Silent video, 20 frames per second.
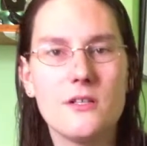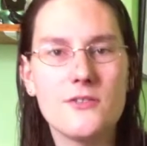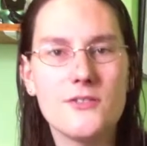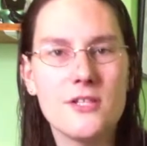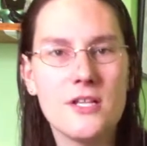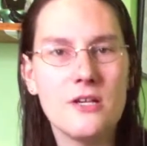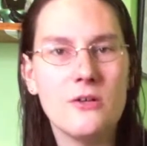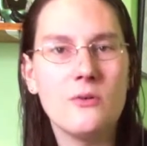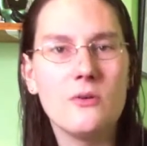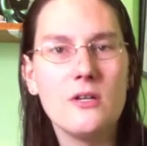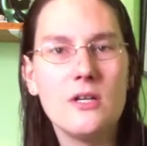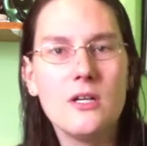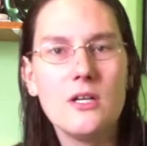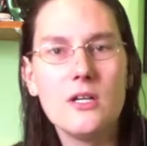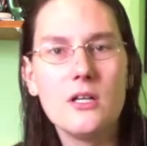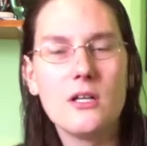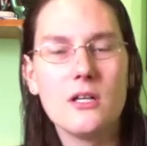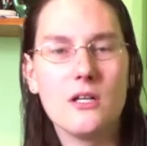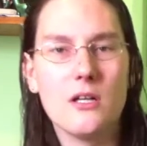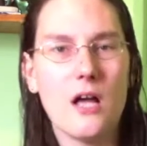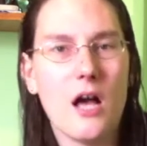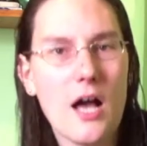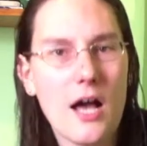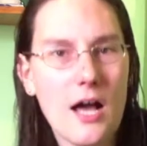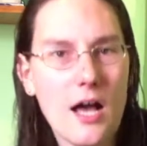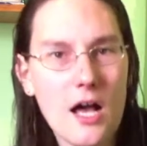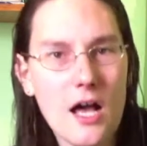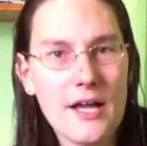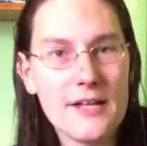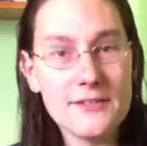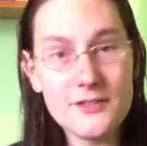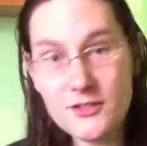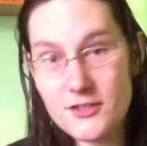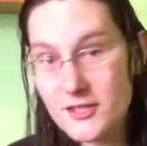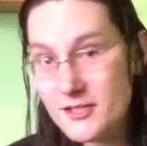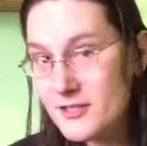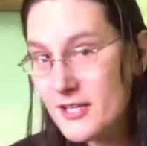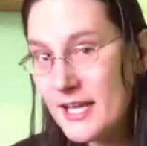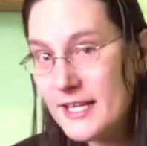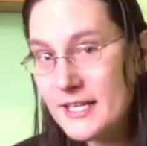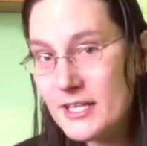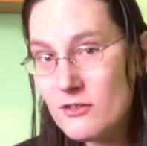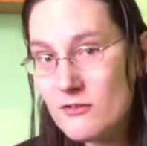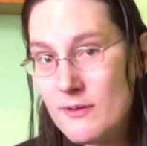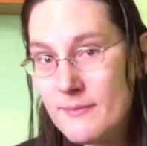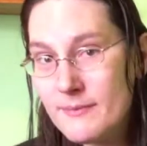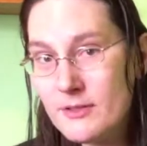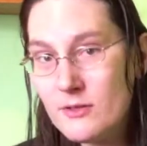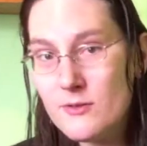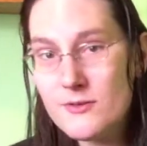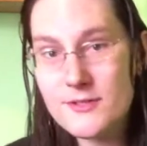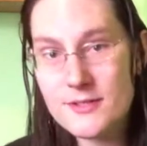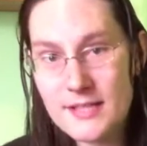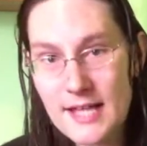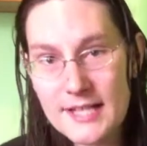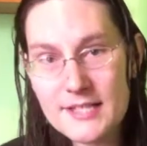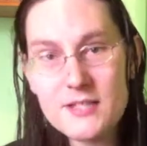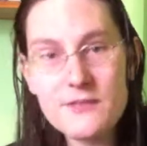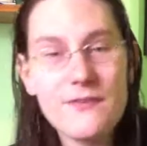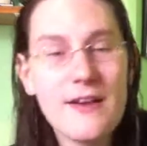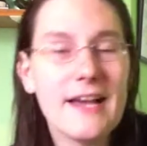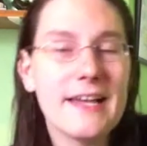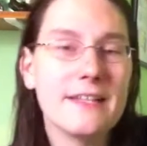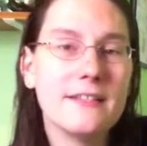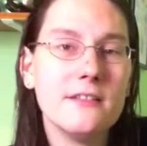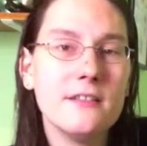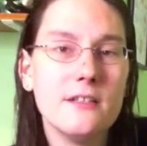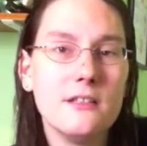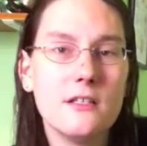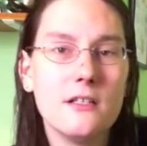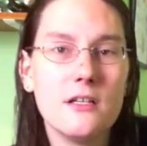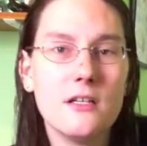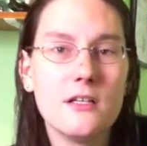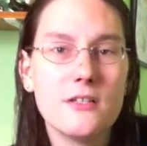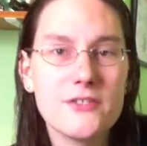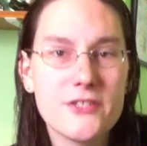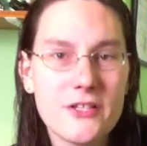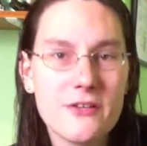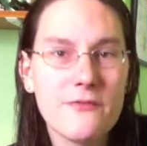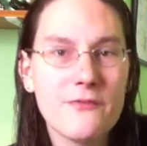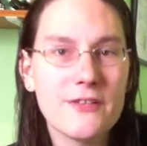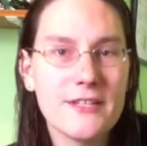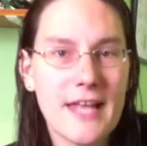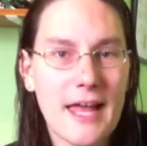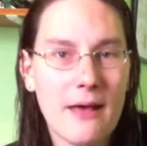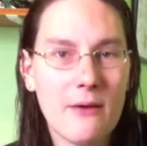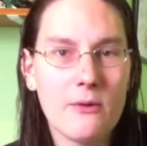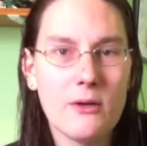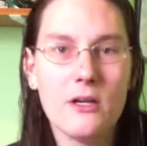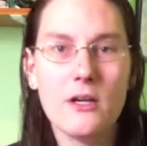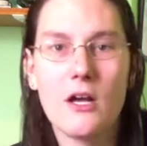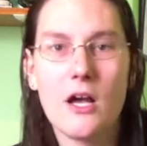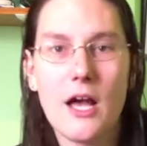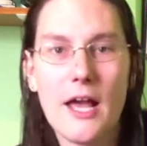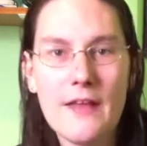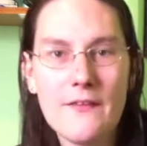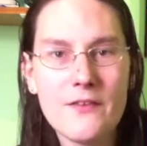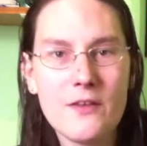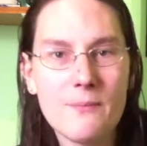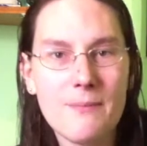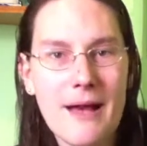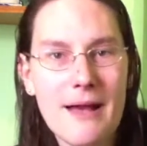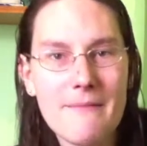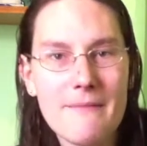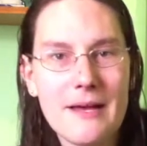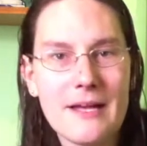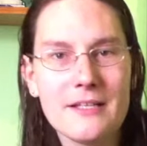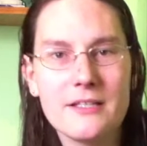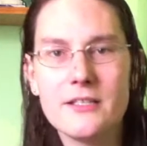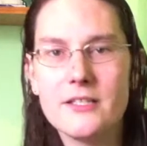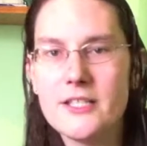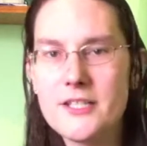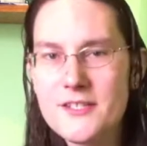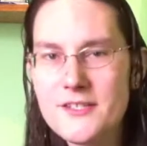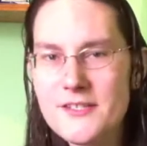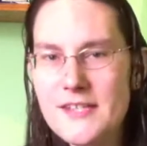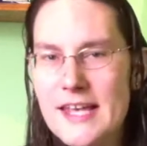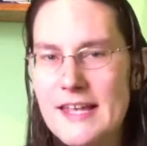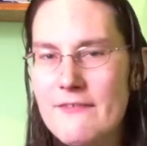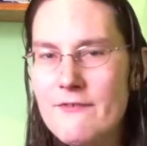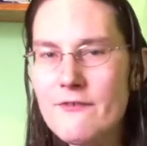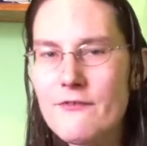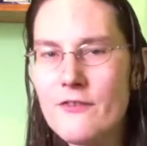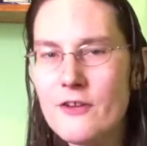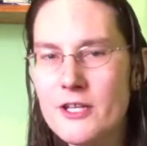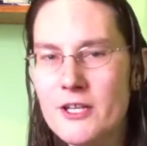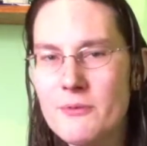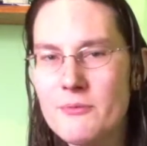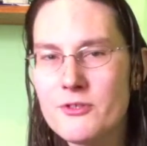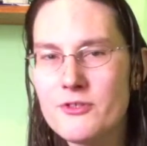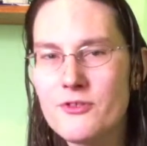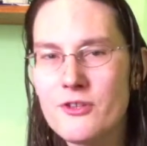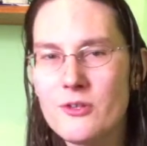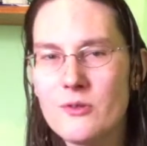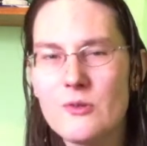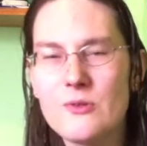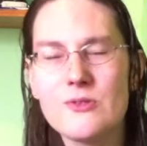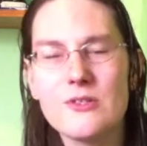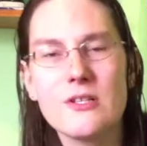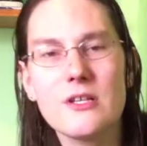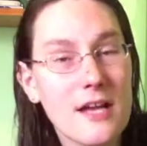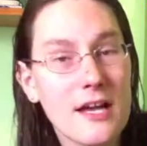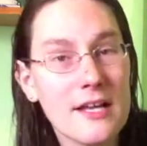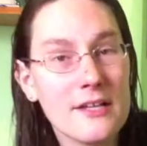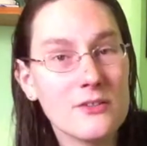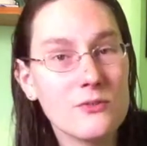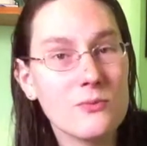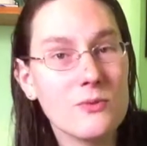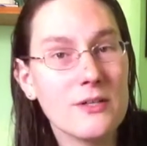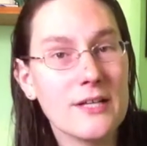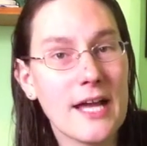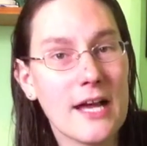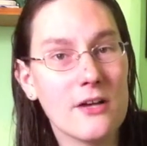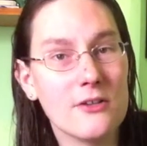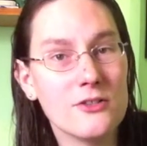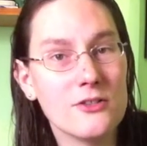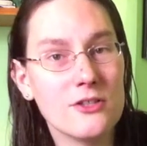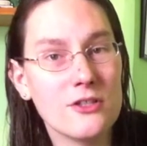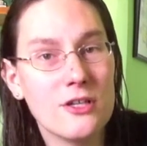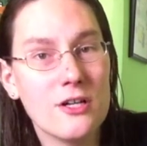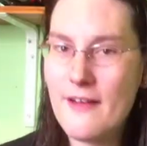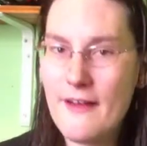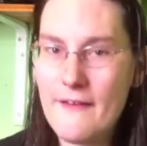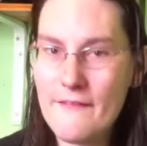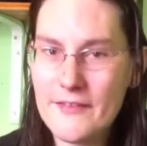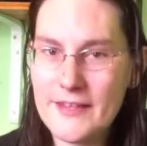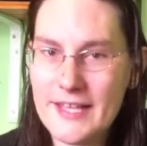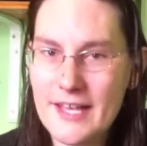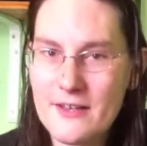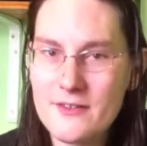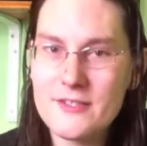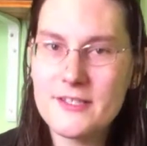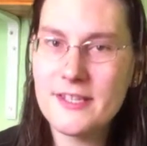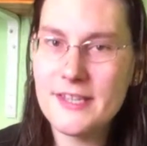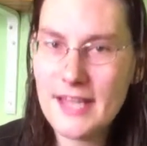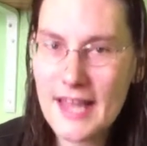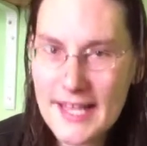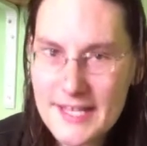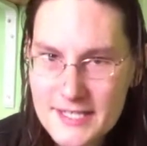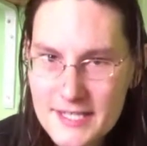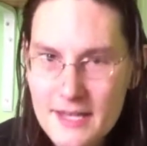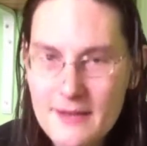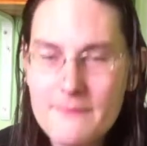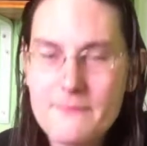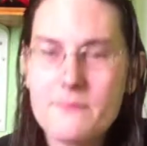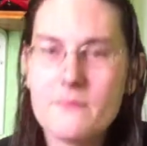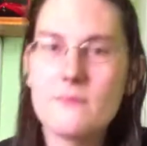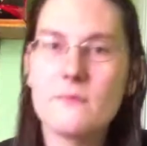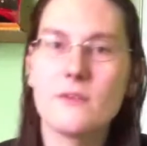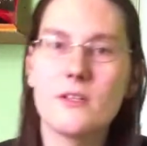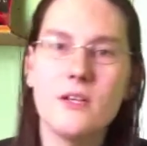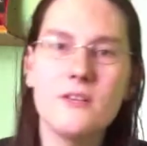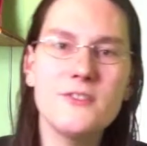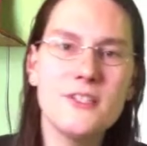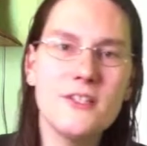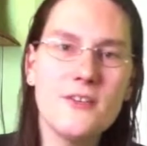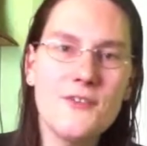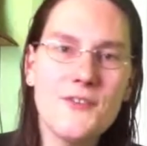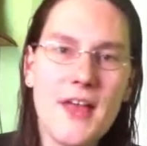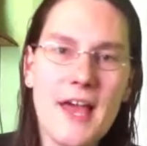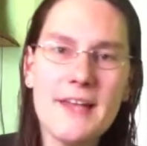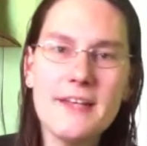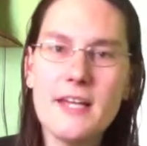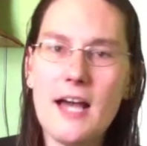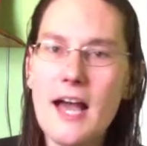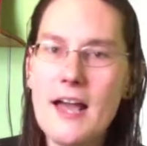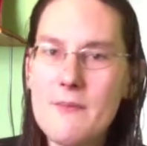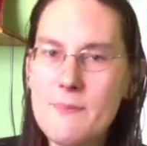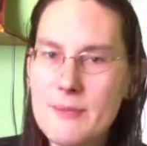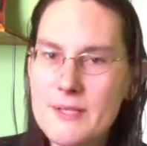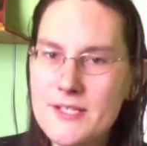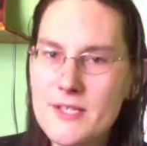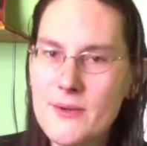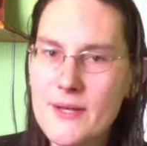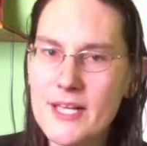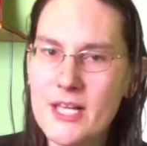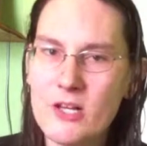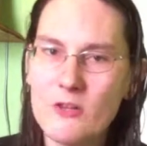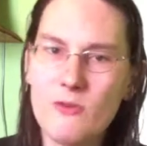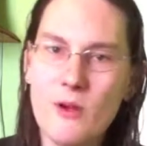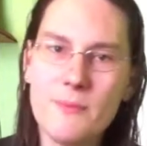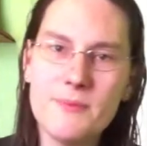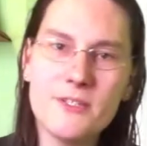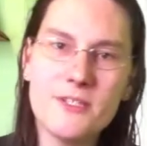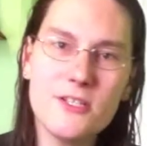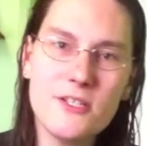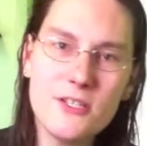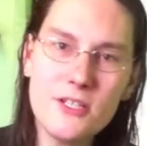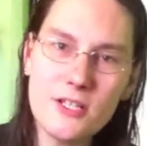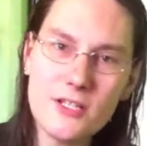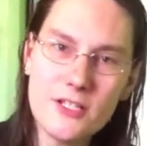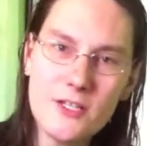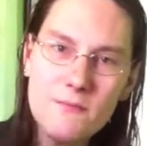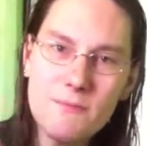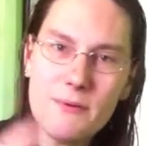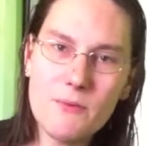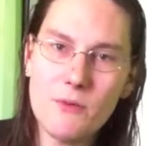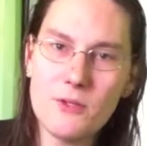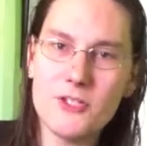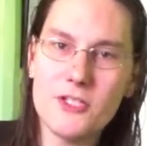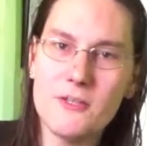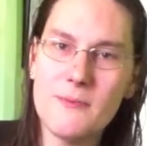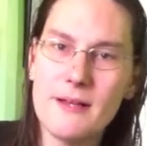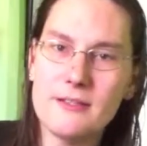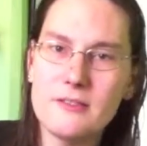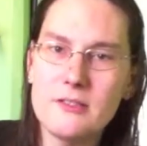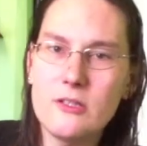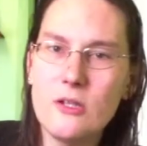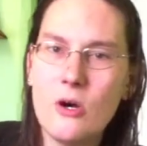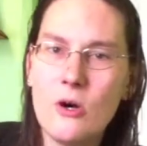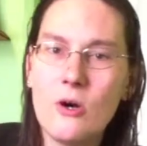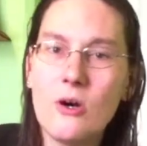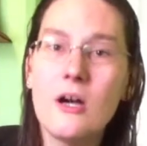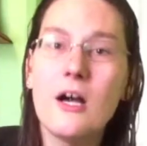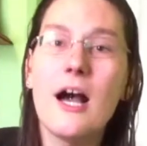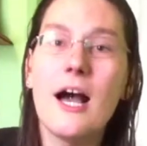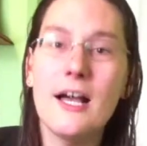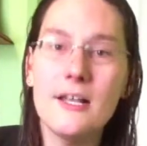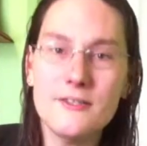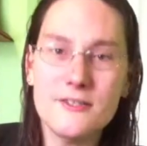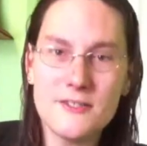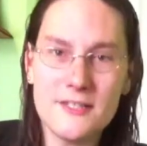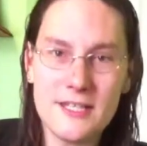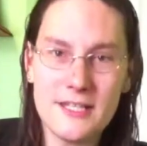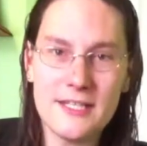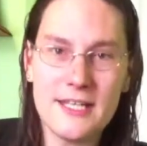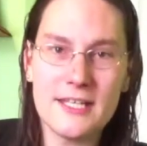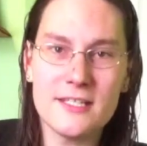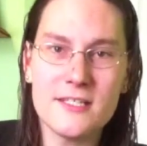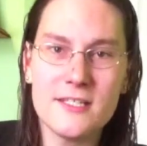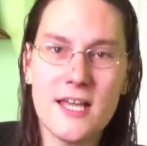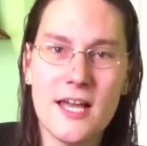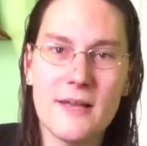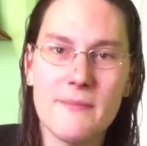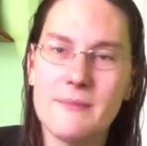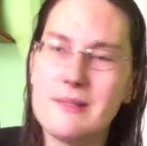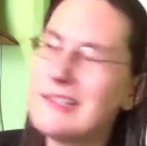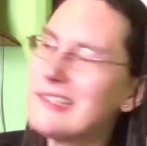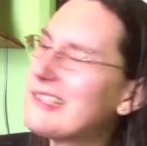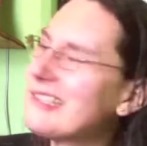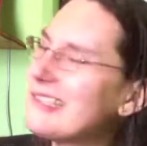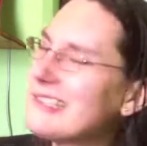So, and detaining criminals, that's fine. So for now, if you're Batman, you're safe for your patrols, and we'll get onto everything else later. Until then, I've been Zoe Kirk-Robinson, you've been watching About the Law, I'll see you next time.